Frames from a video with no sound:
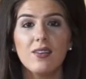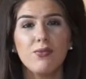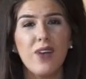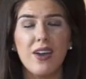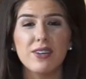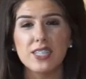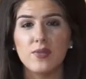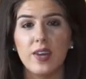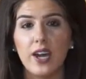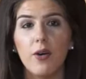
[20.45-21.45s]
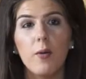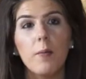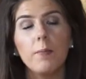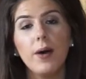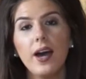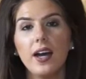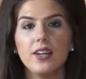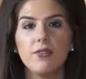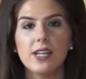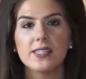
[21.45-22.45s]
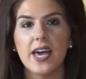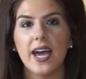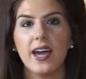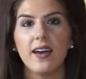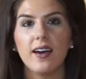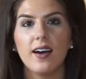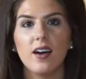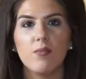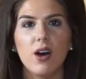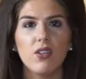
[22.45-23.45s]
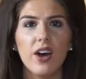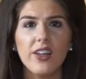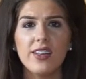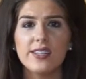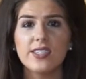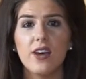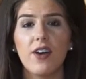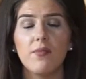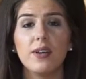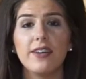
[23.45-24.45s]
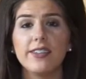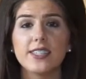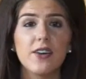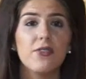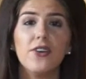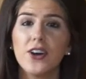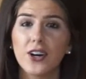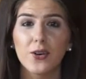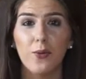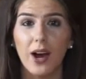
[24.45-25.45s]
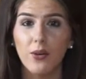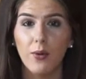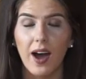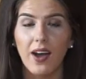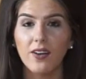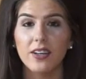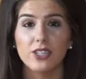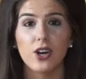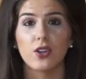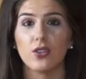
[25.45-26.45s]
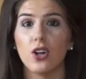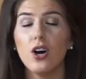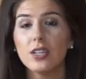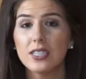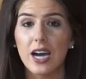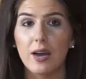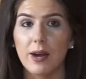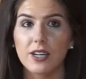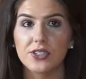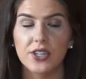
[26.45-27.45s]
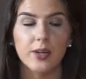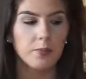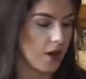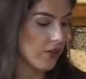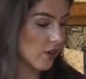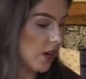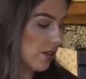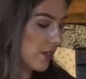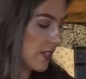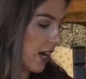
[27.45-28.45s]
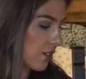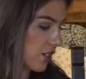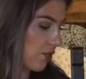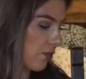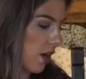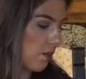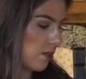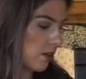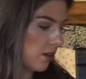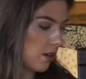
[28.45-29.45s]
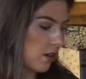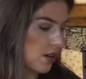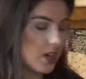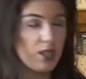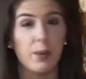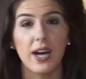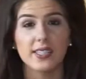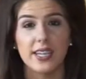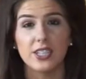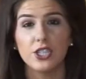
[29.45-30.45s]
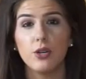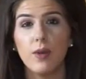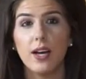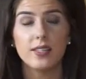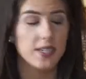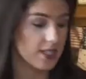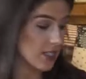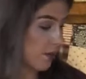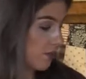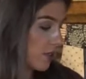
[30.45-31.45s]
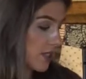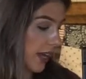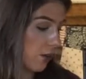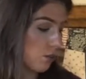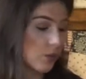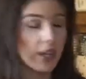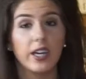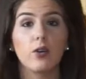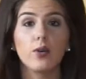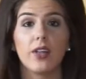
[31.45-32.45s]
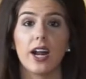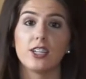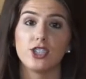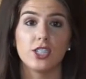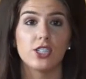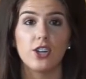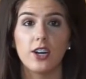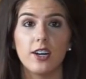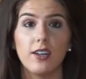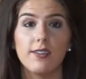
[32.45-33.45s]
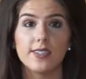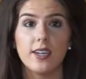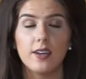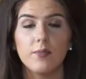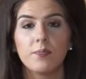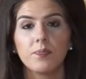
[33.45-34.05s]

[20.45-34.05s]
favorites video, but I do want to say a lot of these stuff I've been using for quite a while, and a long time actually. A lot of it's actually from the past like 2 months, and some of it's like really old that I just started using.